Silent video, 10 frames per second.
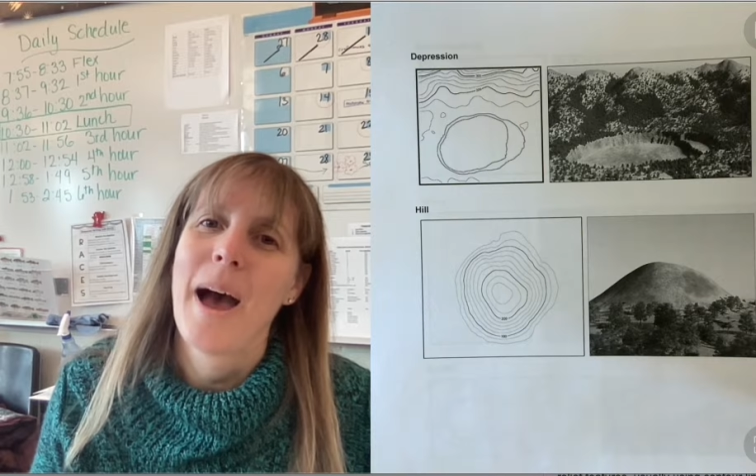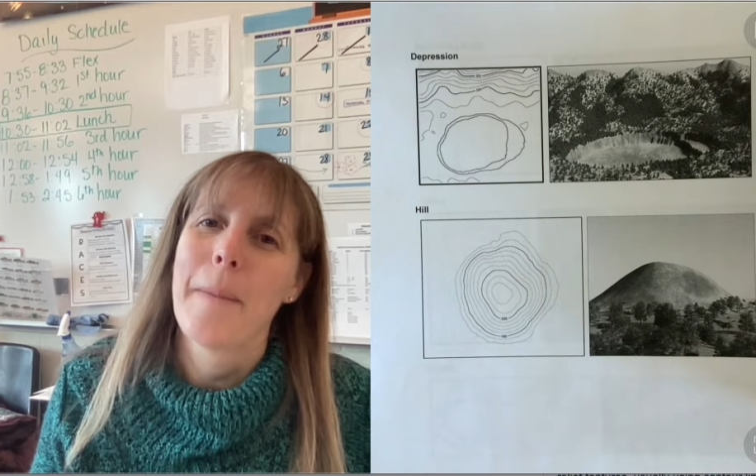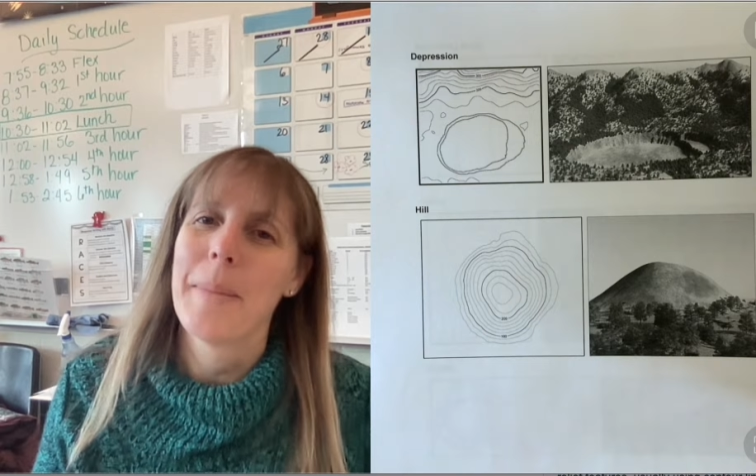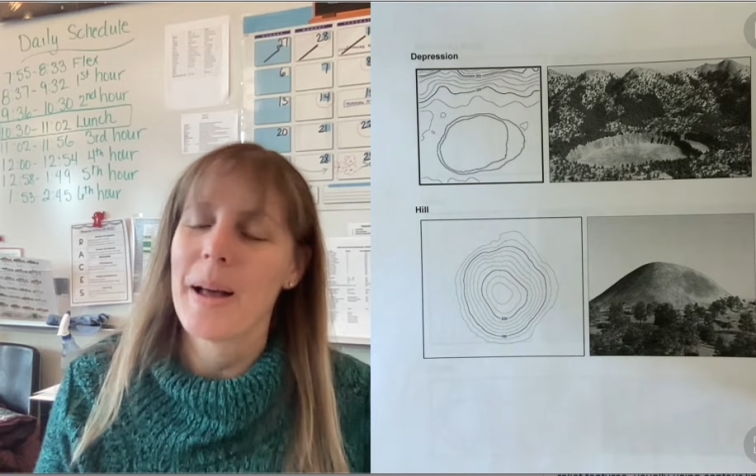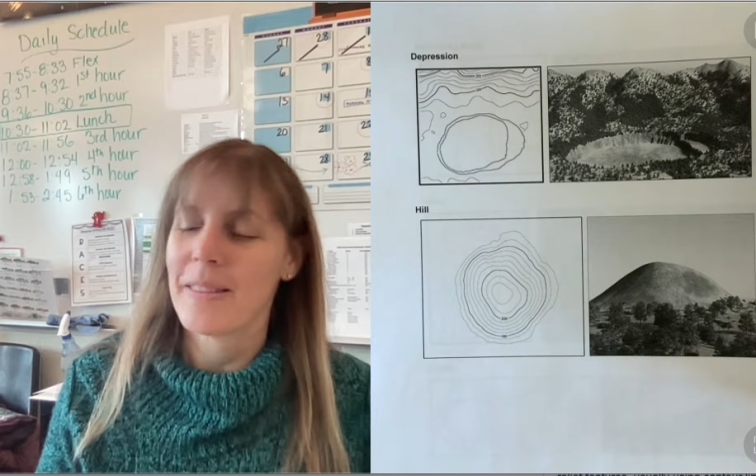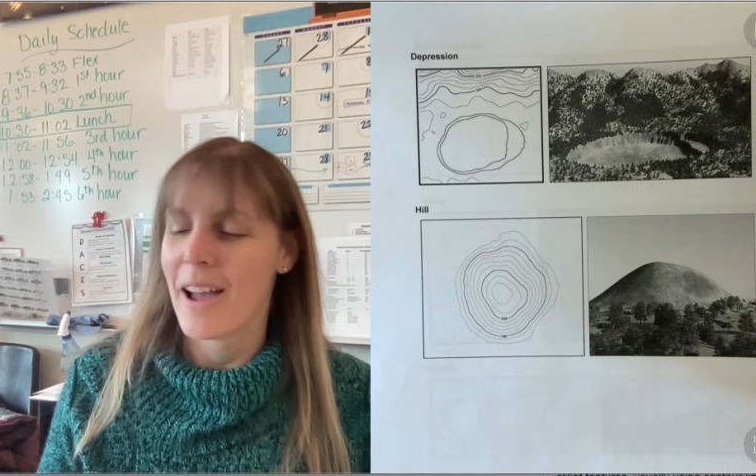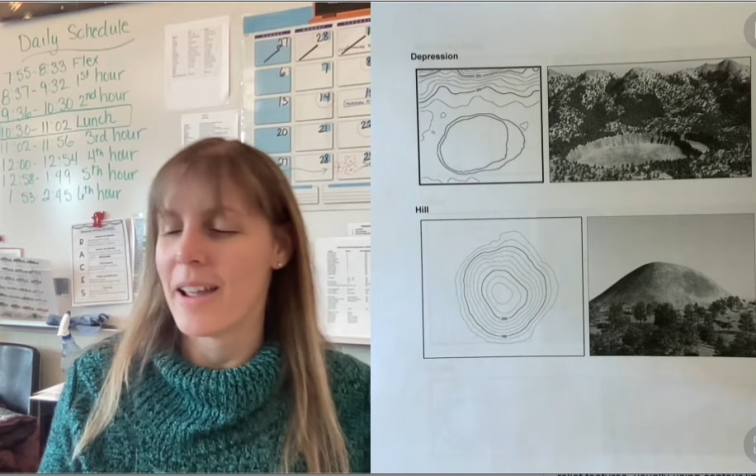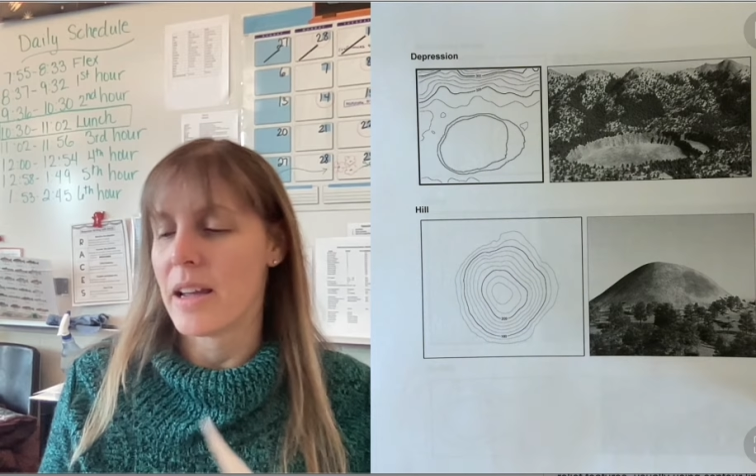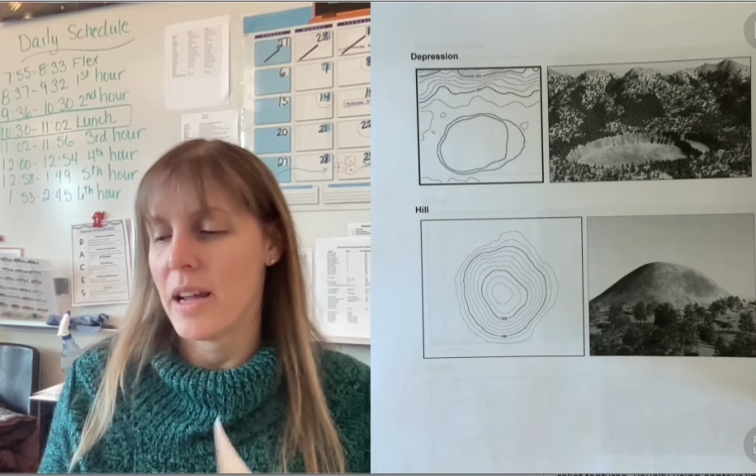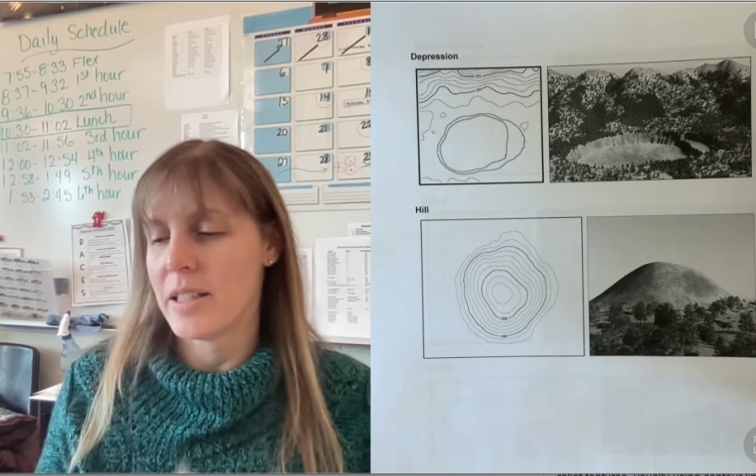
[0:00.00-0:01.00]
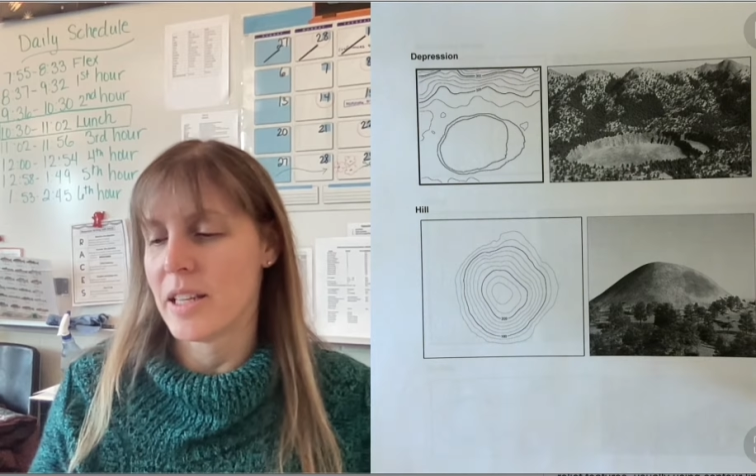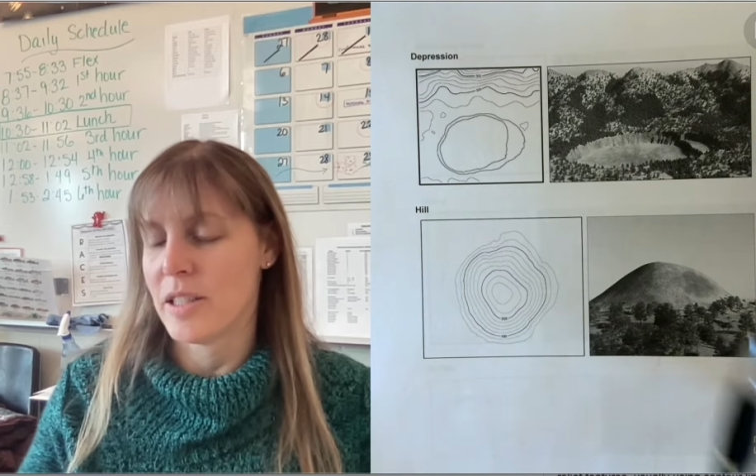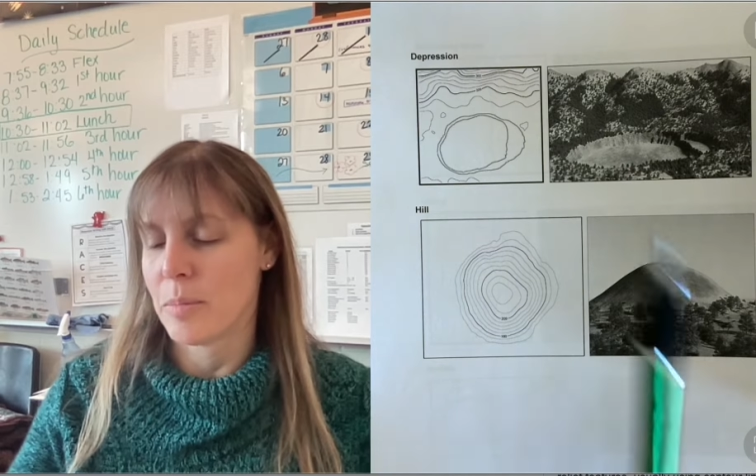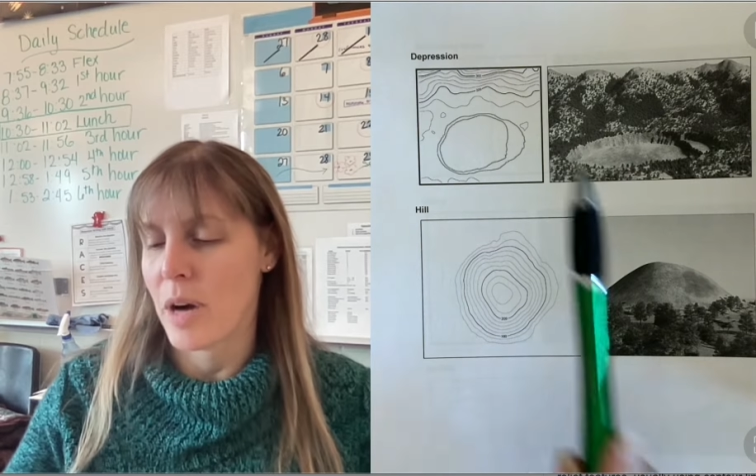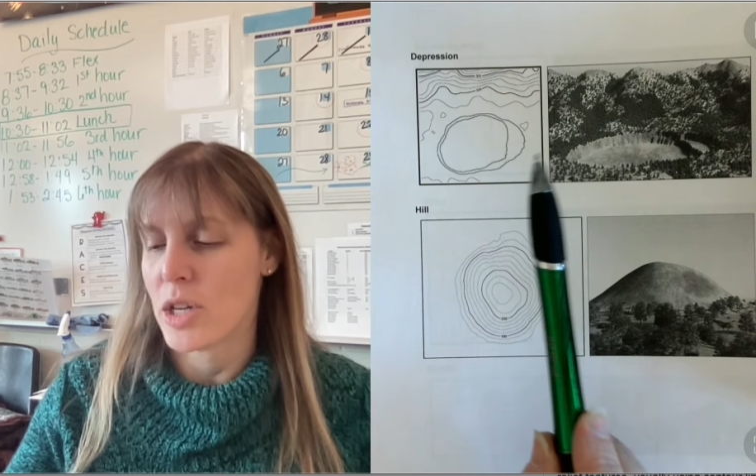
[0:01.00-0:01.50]
but like it's a
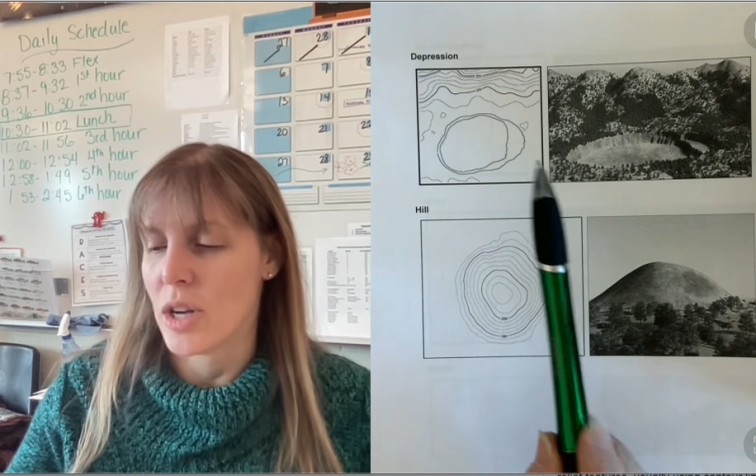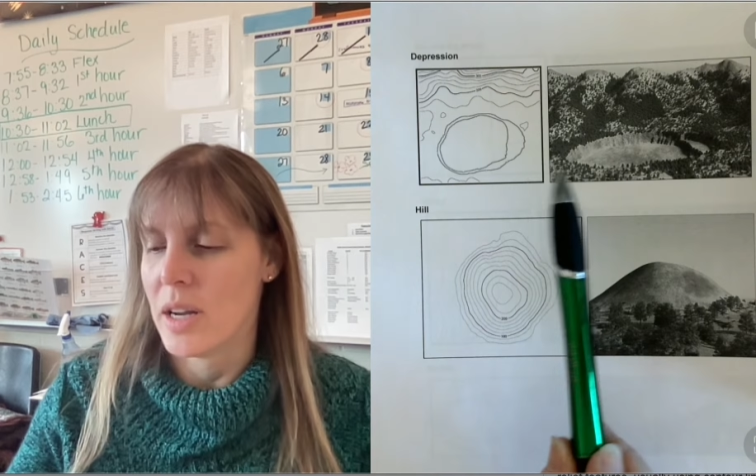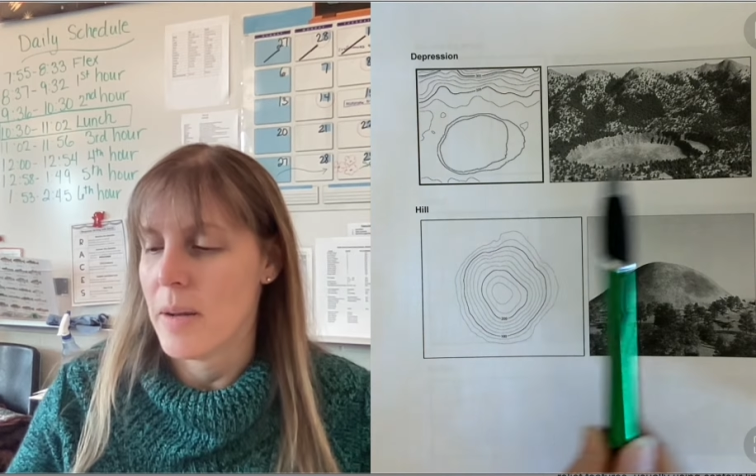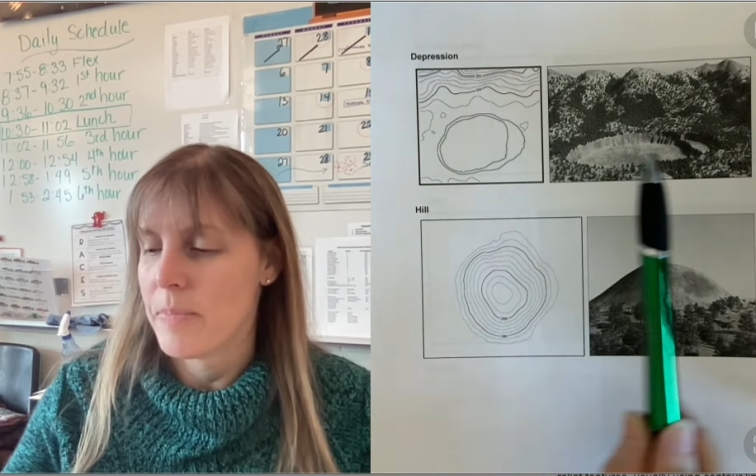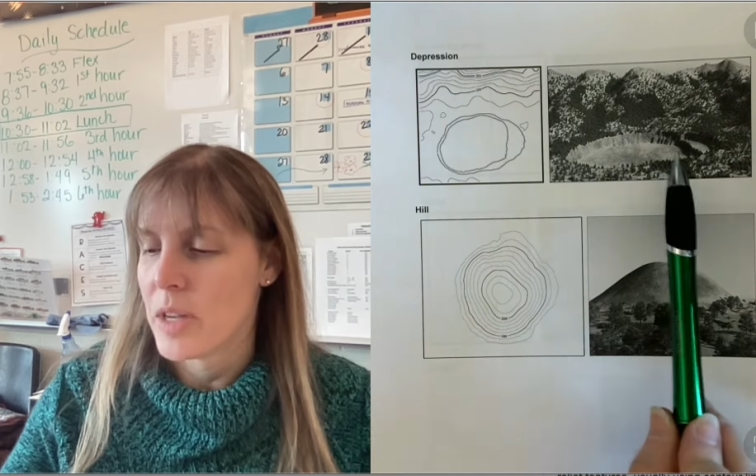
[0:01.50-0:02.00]
depression.